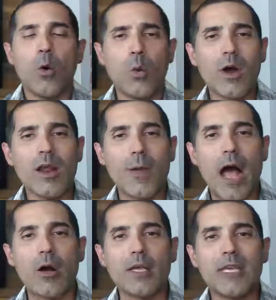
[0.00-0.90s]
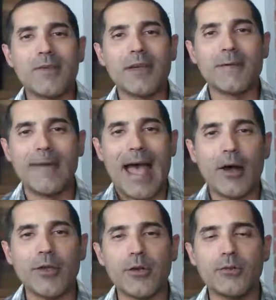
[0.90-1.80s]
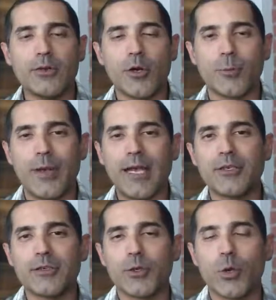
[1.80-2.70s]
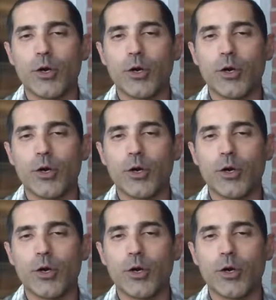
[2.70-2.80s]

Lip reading: What about giving value to your patients